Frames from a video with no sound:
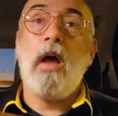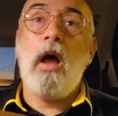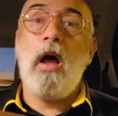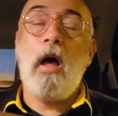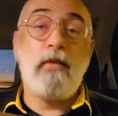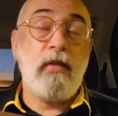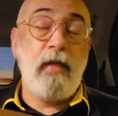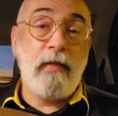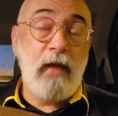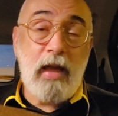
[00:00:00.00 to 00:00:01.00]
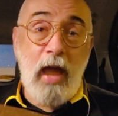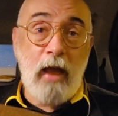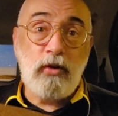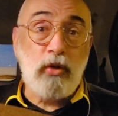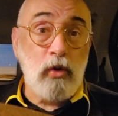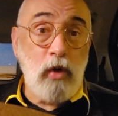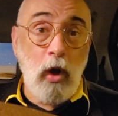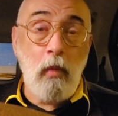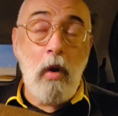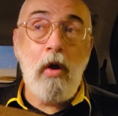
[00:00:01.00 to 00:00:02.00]
other than the occasional
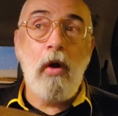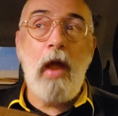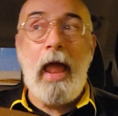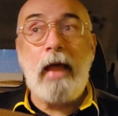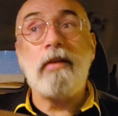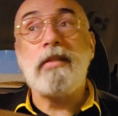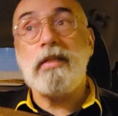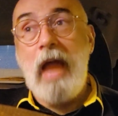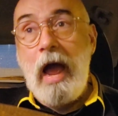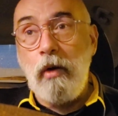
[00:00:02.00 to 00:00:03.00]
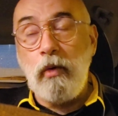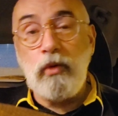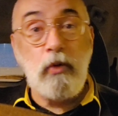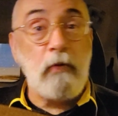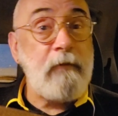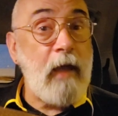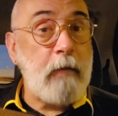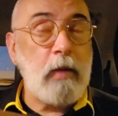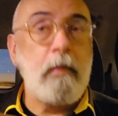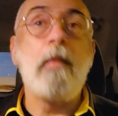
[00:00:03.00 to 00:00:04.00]
coworker and now new
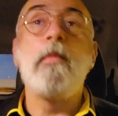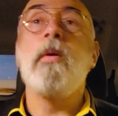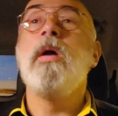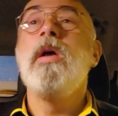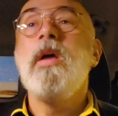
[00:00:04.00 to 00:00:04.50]
family member.